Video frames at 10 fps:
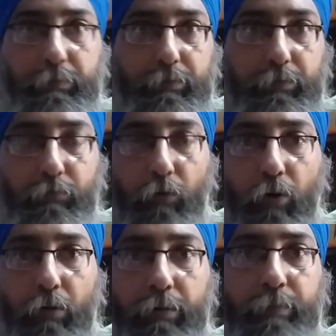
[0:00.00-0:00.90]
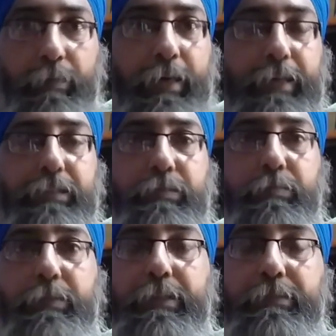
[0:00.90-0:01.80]
the war has
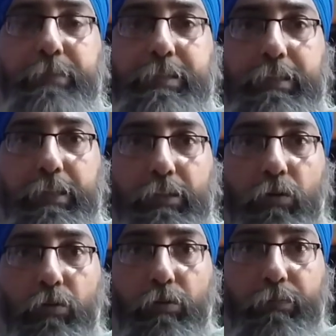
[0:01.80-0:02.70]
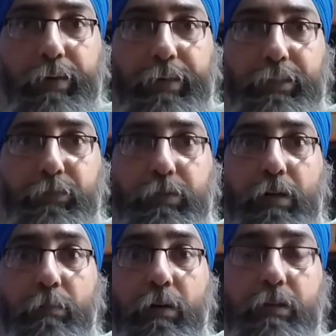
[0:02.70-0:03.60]
basically gone out of hands, with
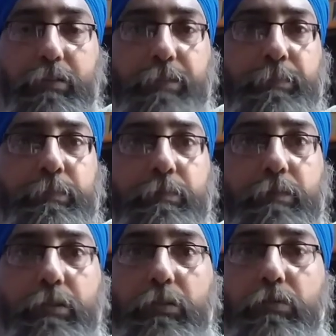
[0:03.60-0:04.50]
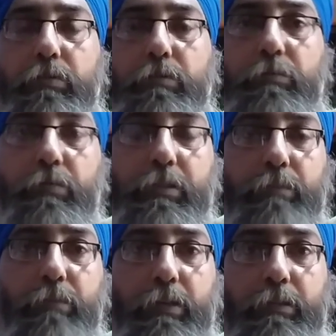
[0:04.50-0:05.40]
Hamas, known as the
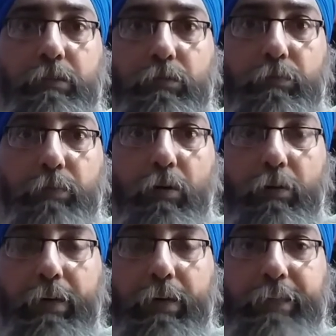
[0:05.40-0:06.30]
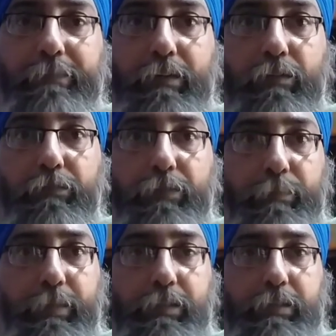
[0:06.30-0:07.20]
militant group or right wing of
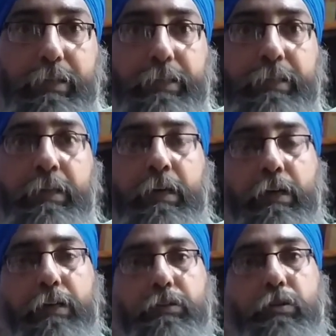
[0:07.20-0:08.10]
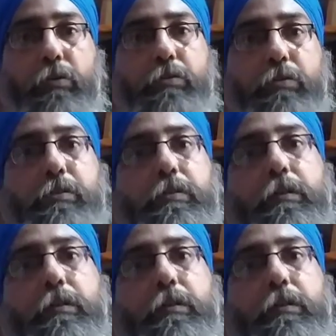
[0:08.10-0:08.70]
Palestine, has launched